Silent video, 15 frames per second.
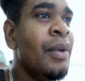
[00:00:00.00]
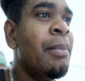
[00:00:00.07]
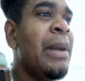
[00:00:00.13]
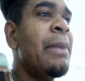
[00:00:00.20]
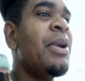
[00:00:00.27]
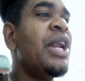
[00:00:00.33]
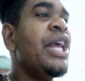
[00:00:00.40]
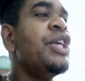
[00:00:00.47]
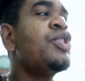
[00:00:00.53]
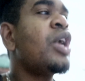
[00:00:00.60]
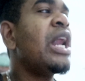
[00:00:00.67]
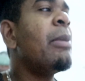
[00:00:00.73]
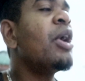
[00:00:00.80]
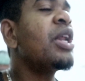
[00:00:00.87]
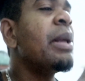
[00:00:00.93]
My brother, you're
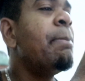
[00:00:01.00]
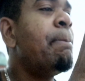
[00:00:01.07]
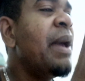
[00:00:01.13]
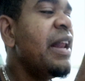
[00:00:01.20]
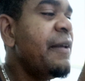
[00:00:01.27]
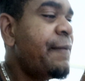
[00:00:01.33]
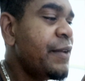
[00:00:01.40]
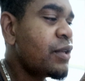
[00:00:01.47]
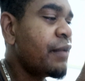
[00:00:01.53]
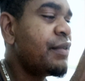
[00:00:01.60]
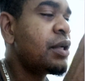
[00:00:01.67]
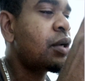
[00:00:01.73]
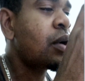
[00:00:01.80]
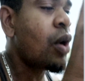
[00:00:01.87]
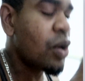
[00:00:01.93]
talking about a benefit of
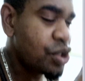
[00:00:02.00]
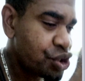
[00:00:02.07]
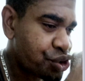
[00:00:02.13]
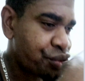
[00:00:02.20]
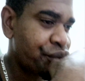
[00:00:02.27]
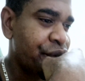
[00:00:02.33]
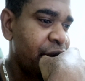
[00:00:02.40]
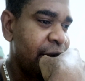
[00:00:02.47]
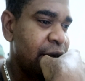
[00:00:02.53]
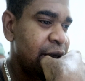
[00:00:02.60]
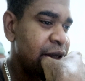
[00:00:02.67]
the country.